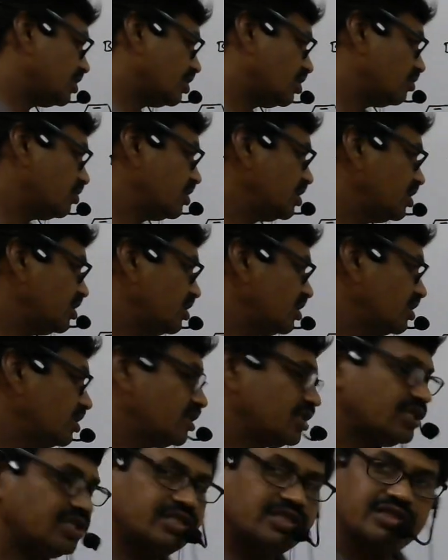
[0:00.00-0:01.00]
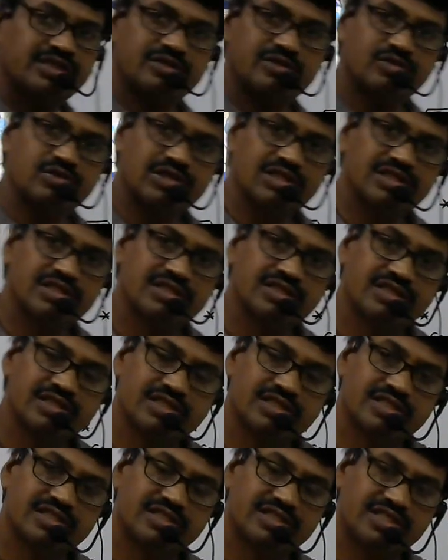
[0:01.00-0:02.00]
how many? Total
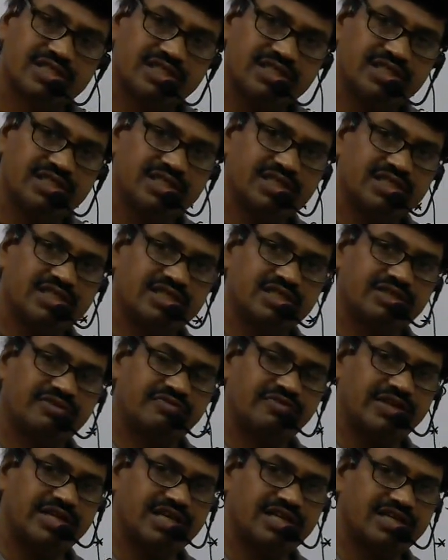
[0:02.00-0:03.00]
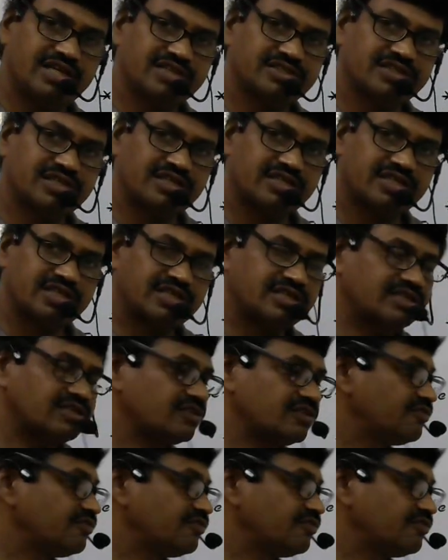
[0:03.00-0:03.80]
3 phenyl rings are there.